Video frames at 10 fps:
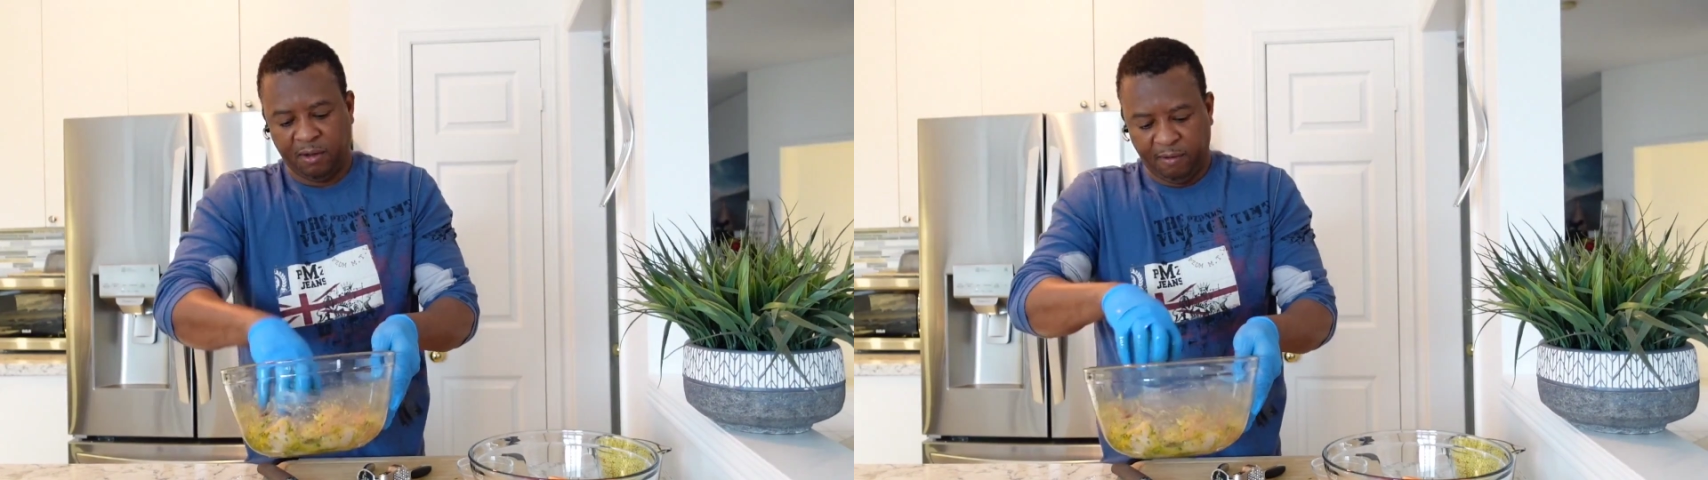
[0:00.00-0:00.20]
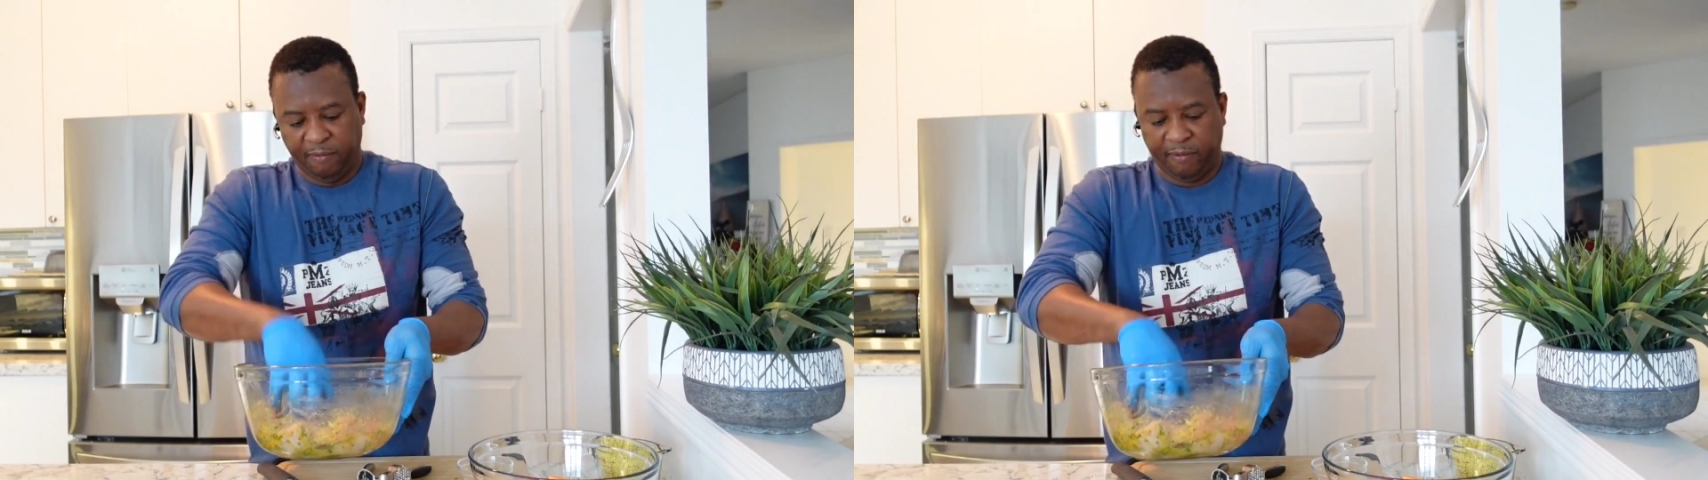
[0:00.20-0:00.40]

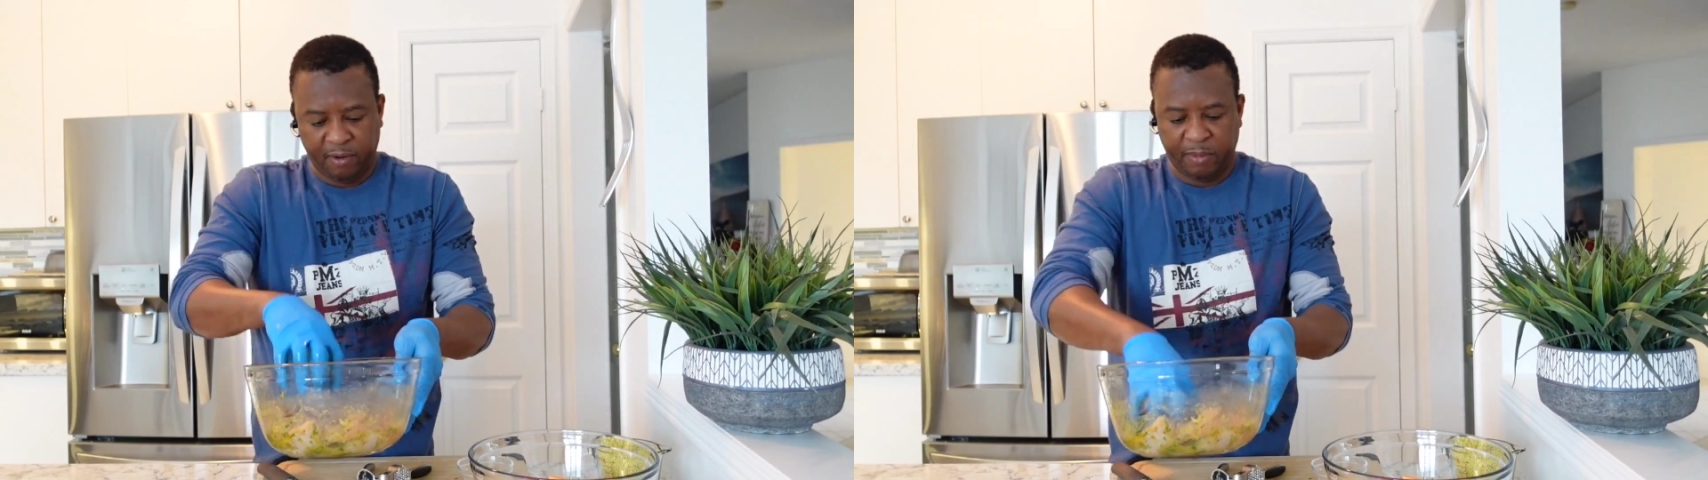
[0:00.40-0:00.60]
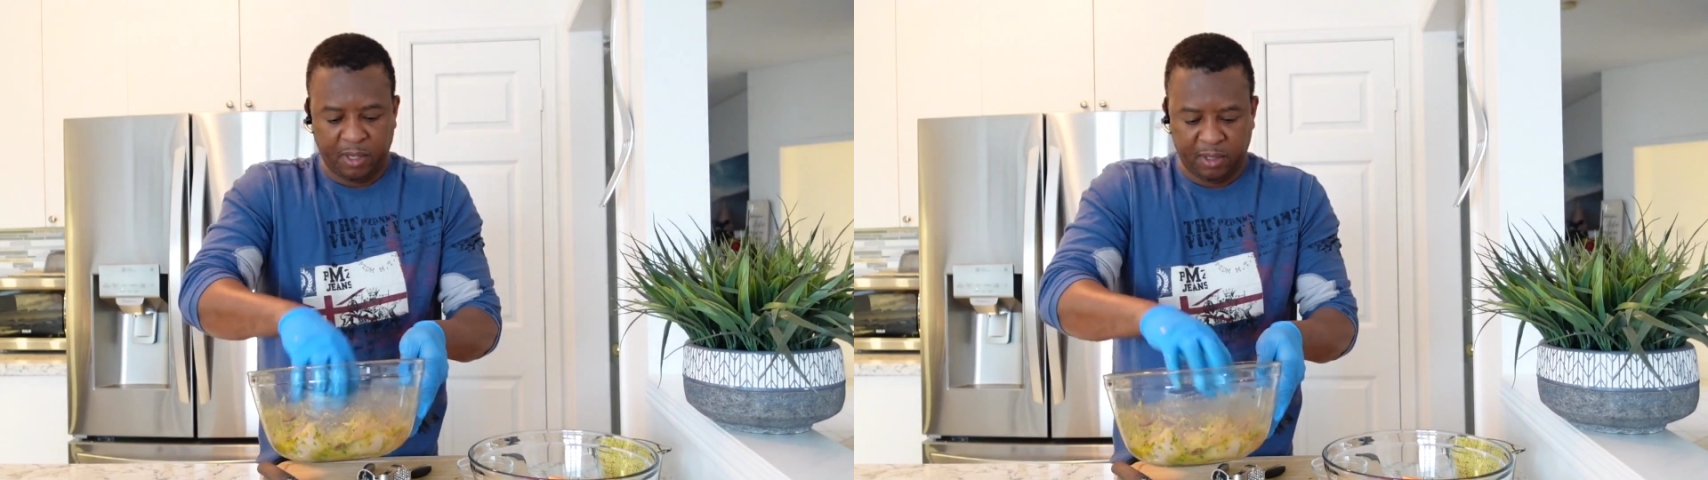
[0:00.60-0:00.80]
for
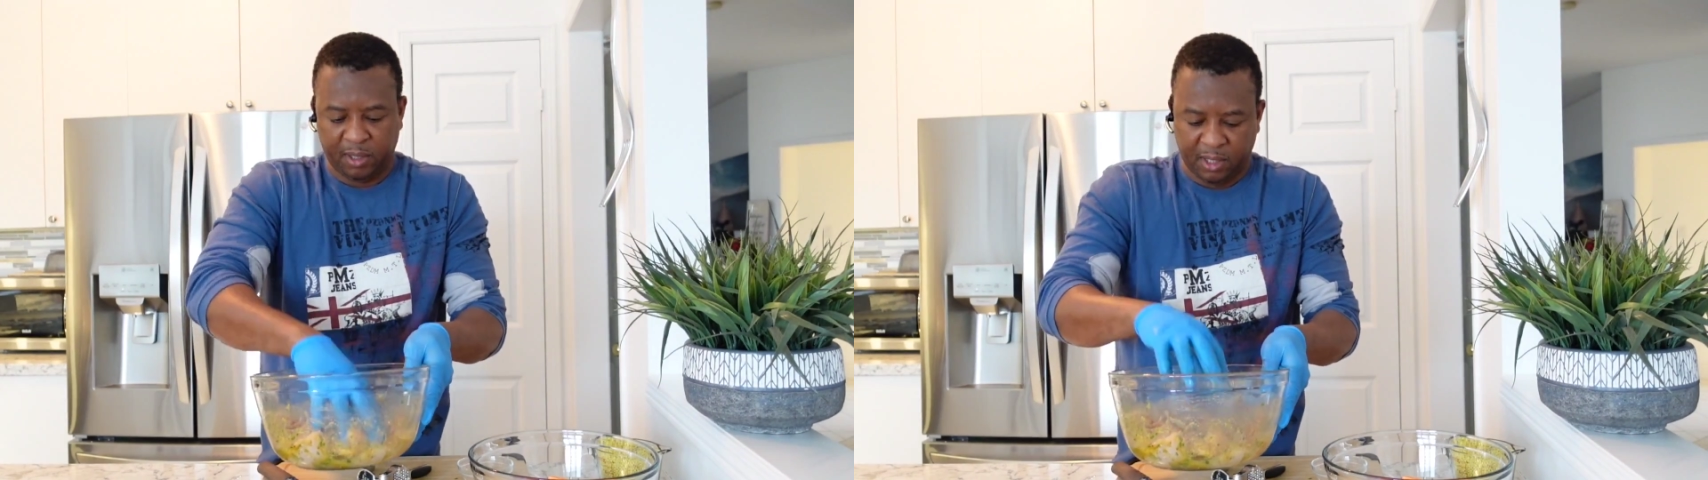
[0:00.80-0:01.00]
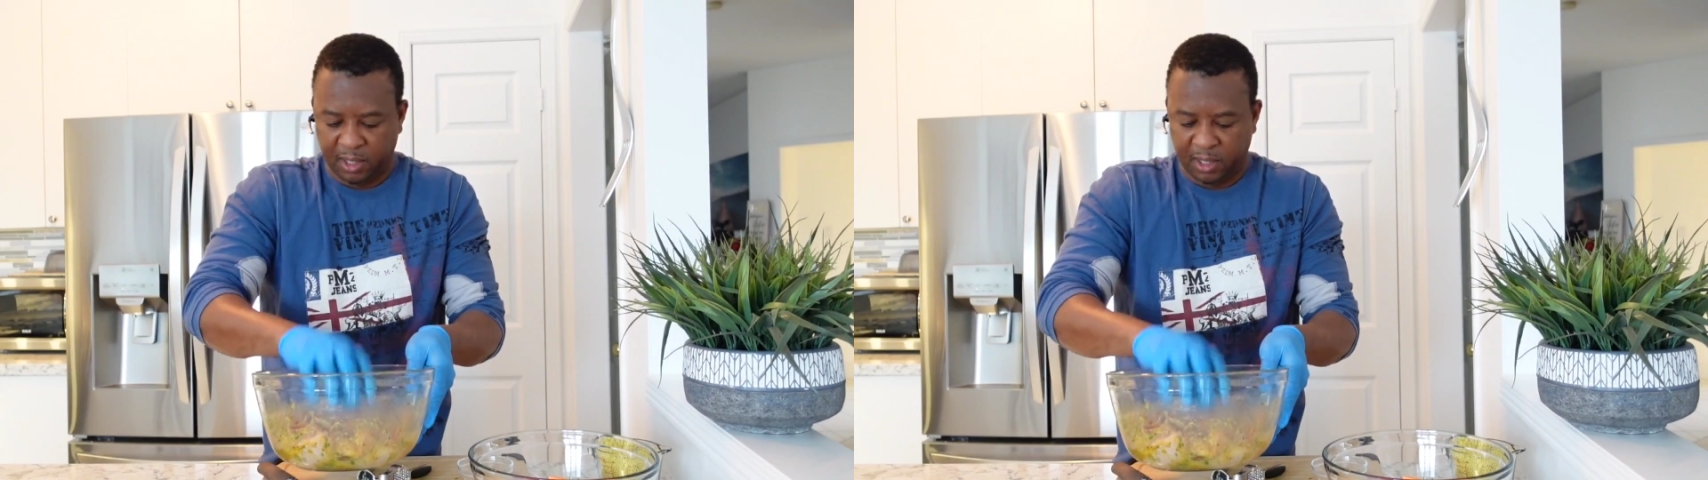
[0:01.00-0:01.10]
about